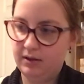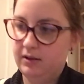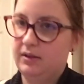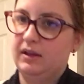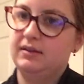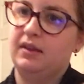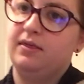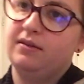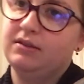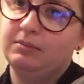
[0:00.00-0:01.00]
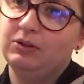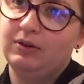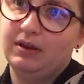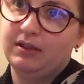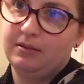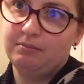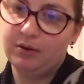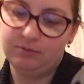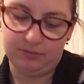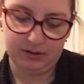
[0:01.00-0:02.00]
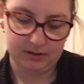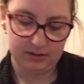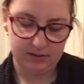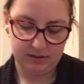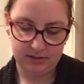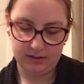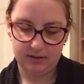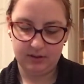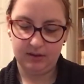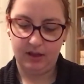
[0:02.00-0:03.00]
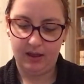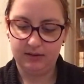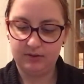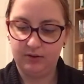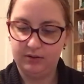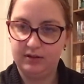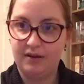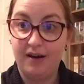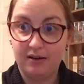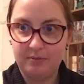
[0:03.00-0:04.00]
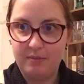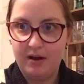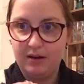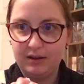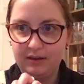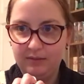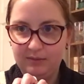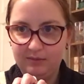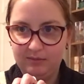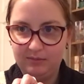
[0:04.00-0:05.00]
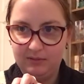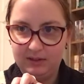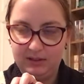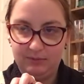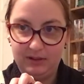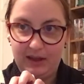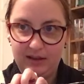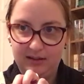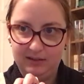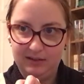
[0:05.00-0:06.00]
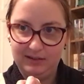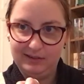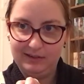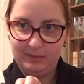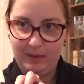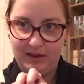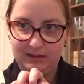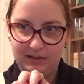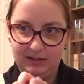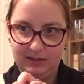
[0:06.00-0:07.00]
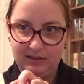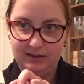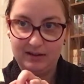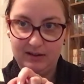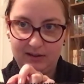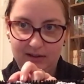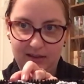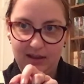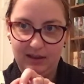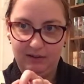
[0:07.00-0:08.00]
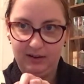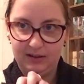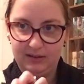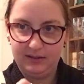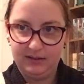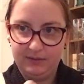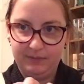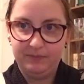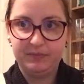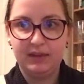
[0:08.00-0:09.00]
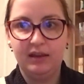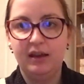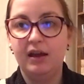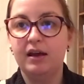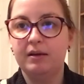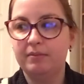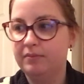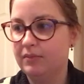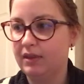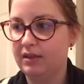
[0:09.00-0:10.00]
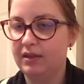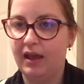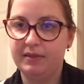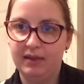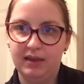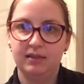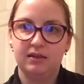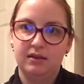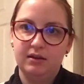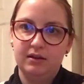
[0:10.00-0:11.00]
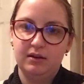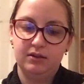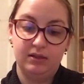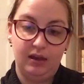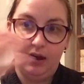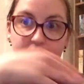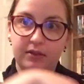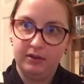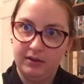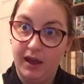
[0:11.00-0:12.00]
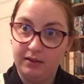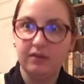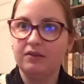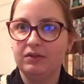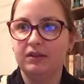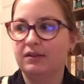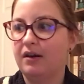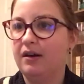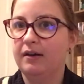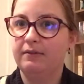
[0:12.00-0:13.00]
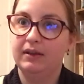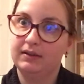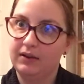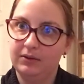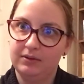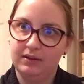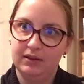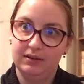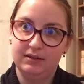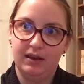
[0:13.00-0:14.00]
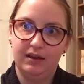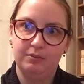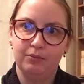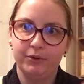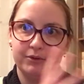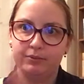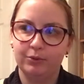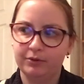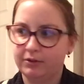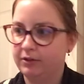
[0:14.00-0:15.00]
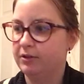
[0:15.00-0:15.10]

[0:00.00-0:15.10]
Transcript: this end that I'm doing at the moment, it's got the dark mark, which is what that pattern that started there is. And then the other end of the scarf is going to say Mos Mordor,